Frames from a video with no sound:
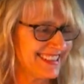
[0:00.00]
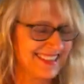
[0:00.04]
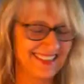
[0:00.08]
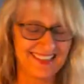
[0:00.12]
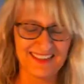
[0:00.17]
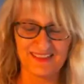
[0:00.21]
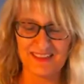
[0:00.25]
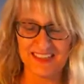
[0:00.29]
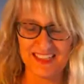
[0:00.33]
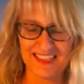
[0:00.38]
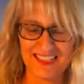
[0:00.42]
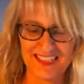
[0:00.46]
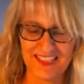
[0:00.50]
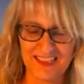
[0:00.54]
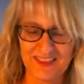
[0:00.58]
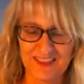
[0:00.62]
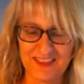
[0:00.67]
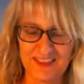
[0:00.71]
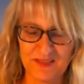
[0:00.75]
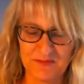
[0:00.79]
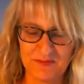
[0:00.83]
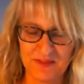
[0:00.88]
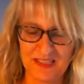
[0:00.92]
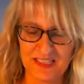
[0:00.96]
I wanted to
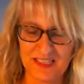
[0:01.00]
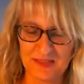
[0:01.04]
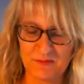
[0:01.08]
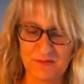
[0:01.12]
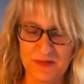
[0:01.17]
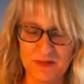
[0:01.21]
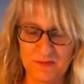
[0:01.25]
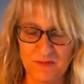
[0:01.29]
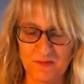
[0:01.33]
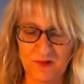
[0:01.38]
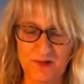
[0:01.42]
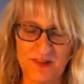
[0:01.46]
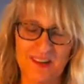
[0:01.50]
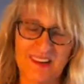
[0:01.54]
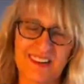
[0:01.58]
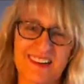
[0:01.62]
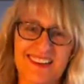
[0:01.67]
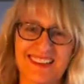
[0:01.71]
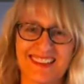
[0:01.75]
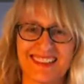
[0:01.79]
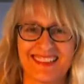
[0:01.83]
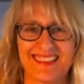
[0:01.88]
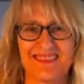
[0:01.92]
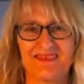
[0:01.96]
use something a bit more
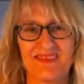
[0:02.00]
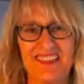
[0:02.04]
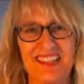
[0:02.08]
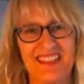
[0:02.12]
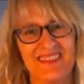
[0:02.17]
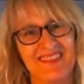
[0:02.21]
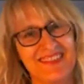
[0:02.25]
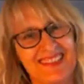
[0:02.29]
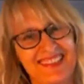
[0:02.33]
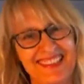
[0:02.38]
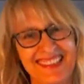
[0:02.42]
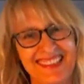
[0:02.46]
playful